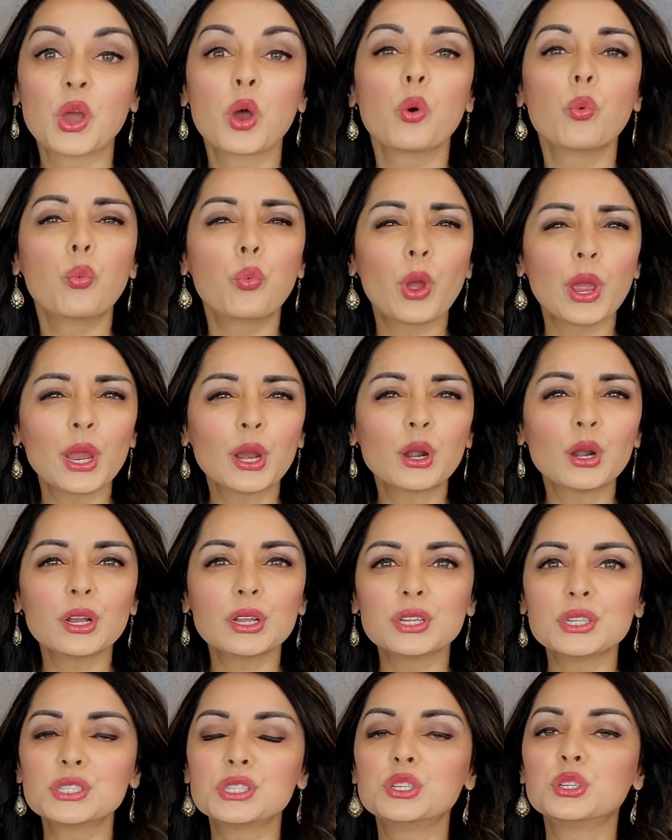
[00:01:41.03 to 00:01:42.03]
Where
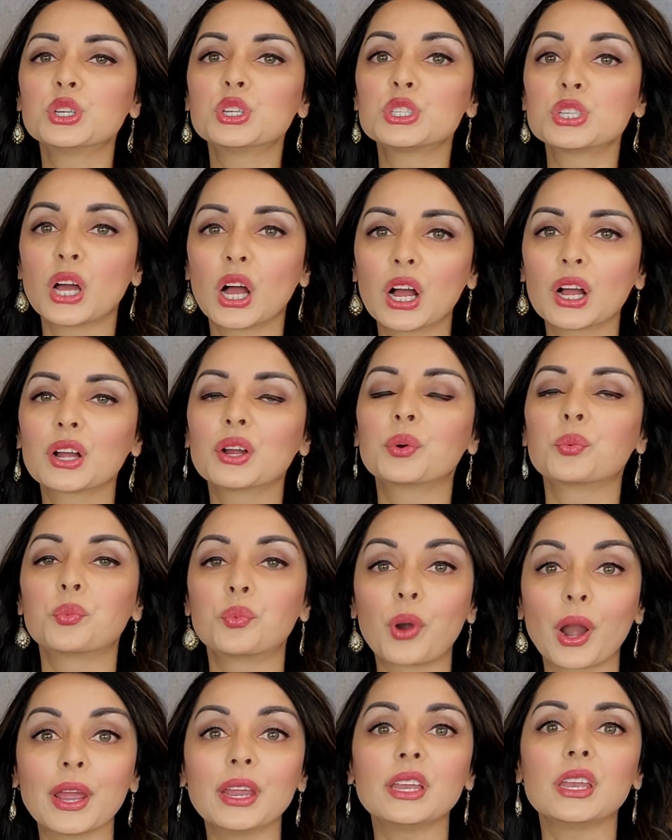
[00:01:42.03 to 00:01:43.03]
is your tongue
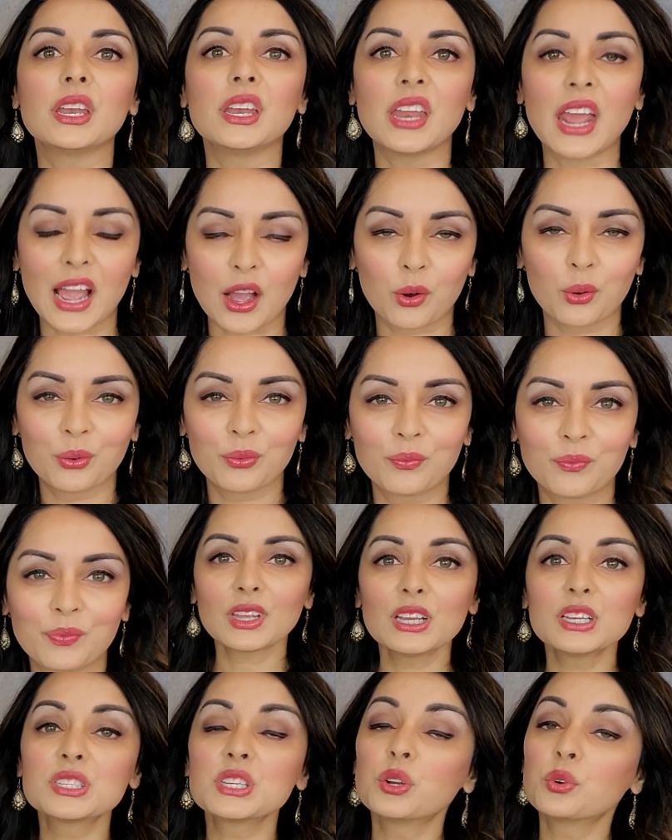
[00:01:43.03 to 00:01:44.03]
right now?
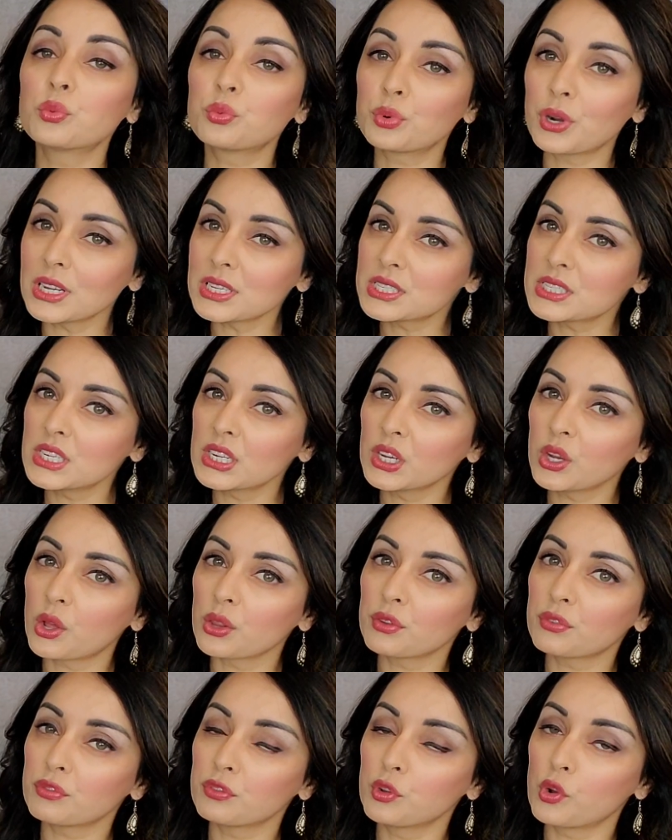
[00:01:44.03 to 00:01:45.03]
Is it resting on
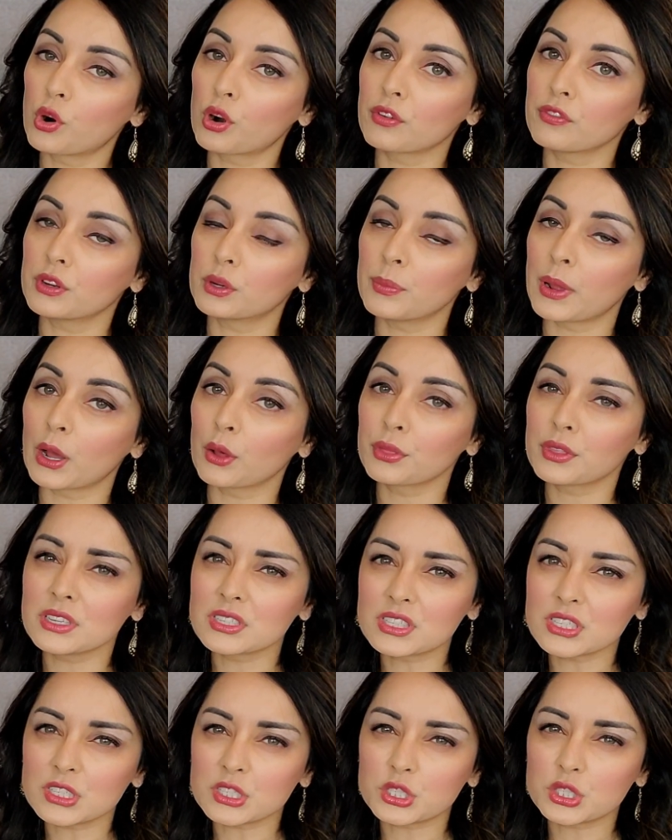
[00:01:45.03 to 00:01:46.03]
the floor of your mouth? Is
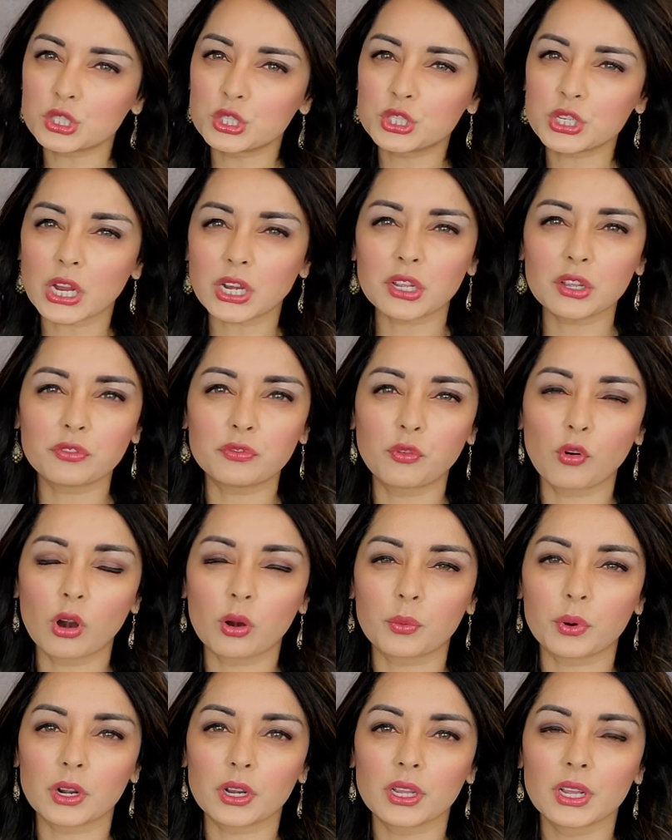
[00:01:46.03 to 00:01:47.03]
it jutting
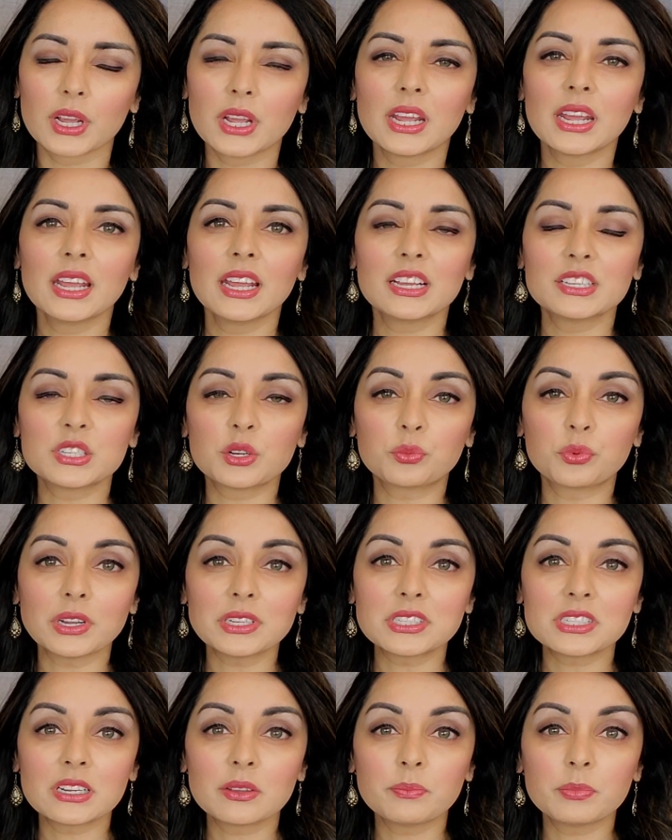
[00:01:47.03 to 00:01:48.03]
forward? Is it
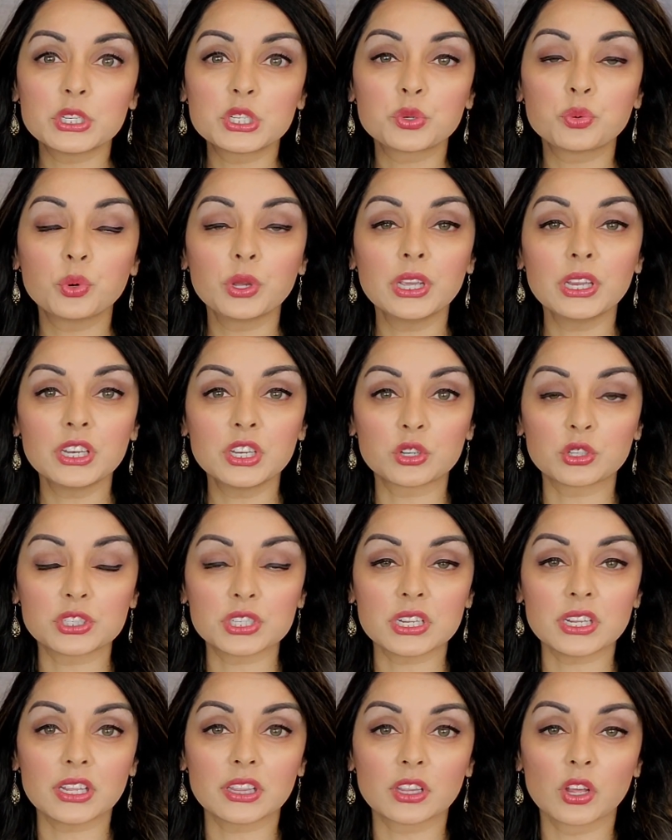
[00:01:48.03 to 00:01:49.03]
resting between your
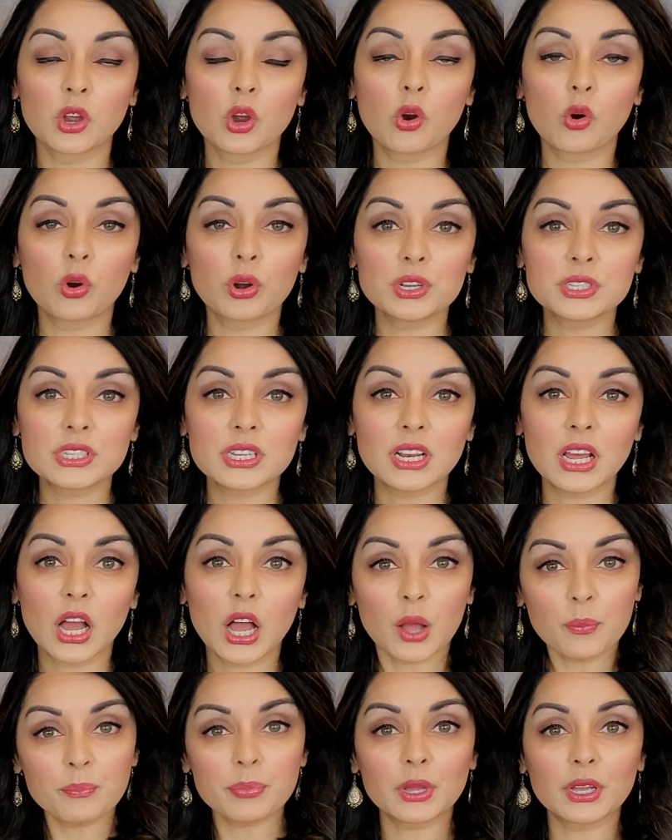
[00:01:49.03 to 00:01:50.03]
teeth? Or is it
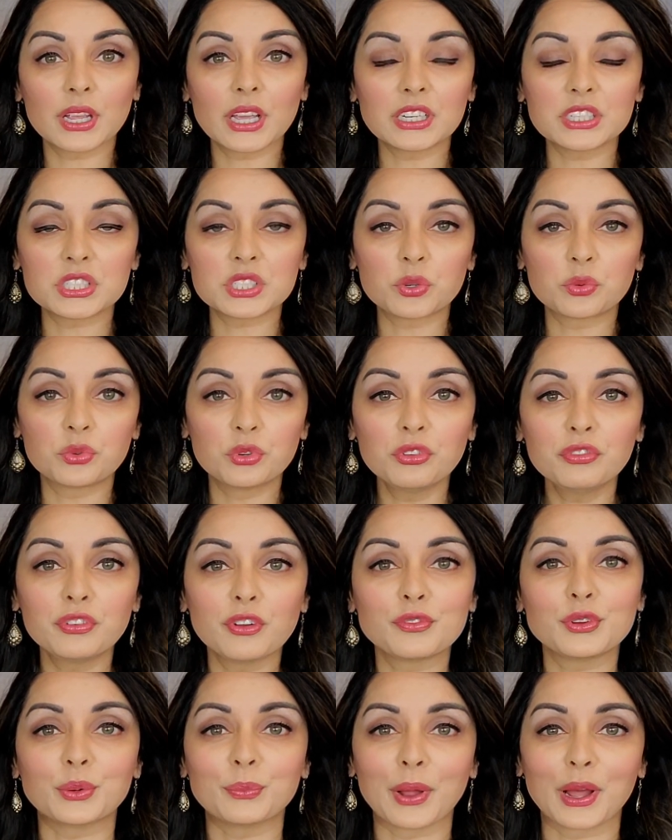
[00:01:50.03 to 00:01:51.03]
up against the roof
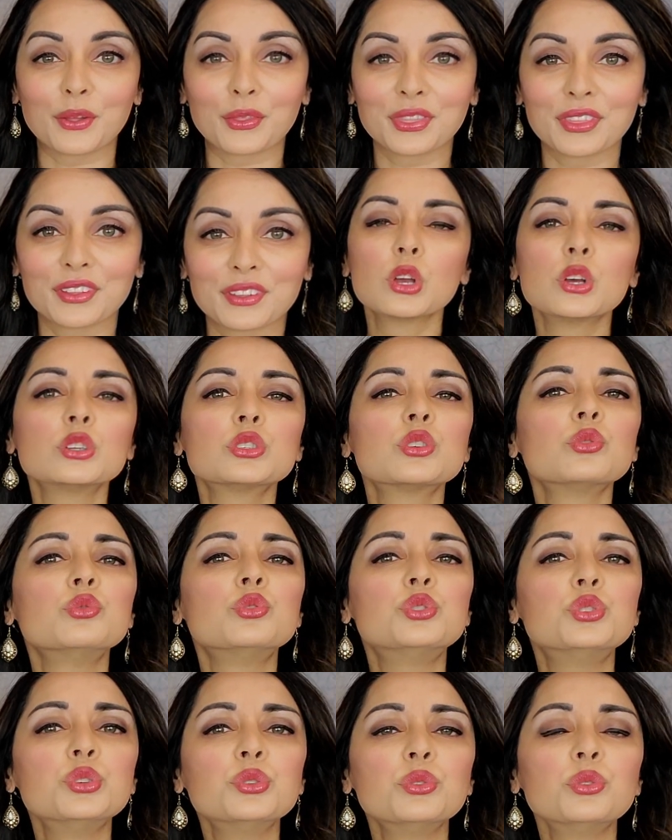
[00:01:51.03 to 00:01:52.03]
of your mouth? So
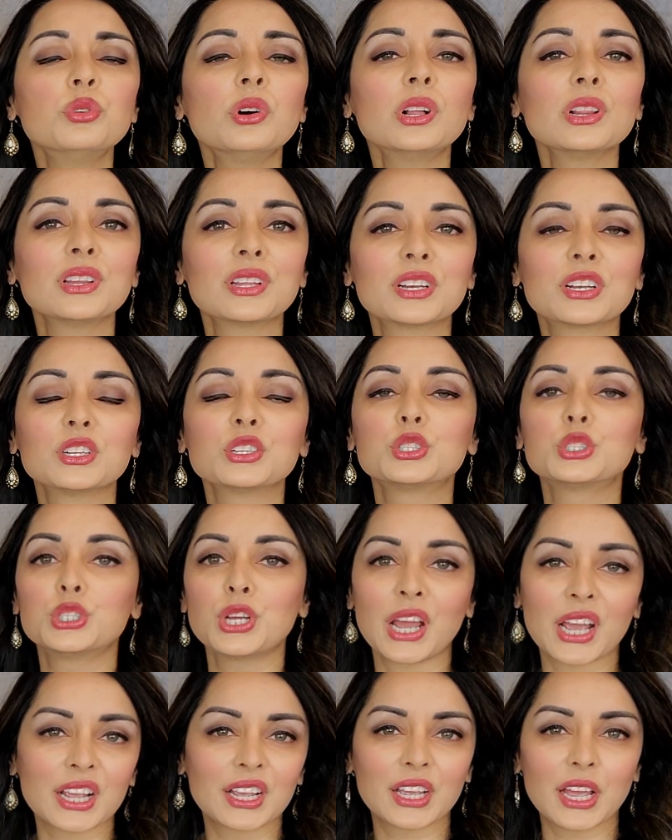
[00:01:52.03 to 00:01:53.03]
do a little
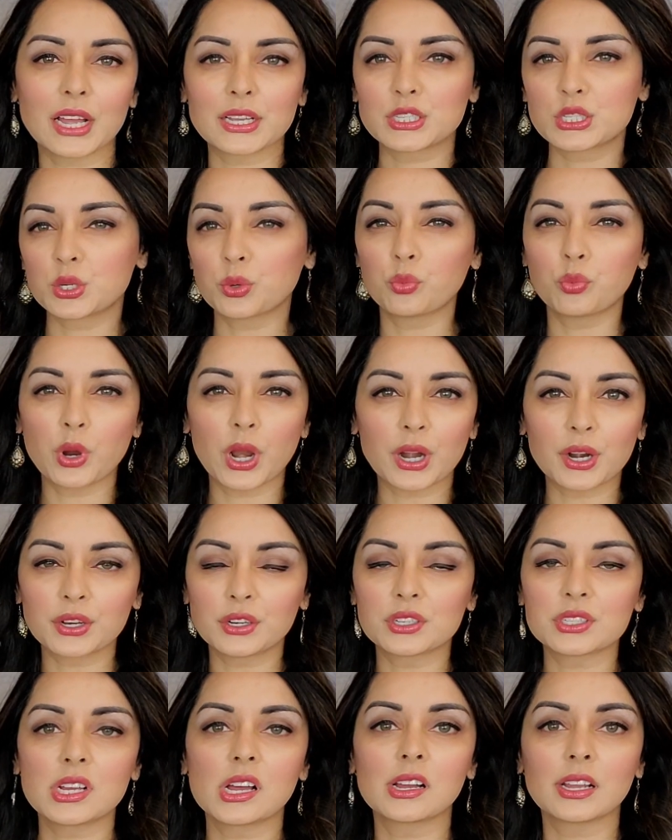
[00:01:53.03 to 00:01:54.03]
check as to where
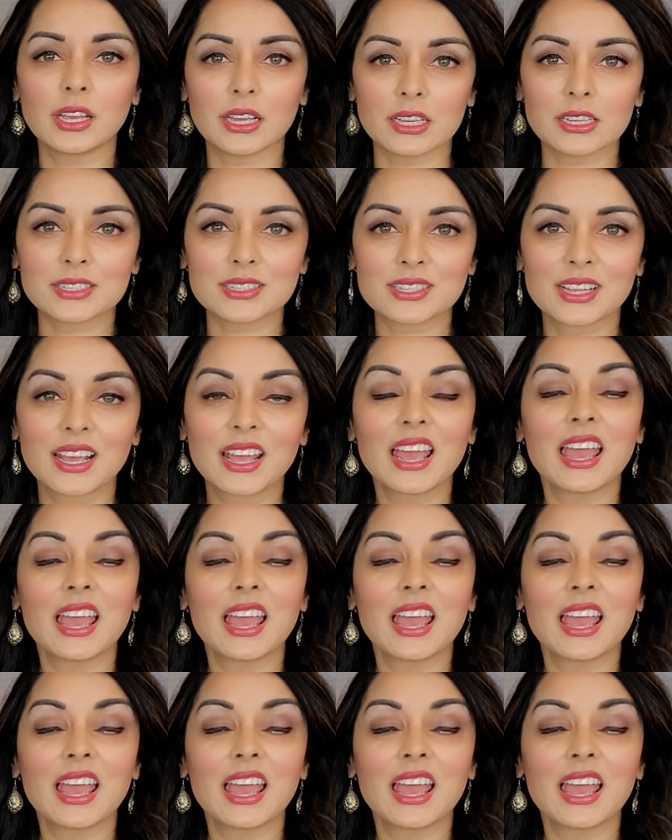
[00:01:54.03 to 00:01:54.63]
your tongue is.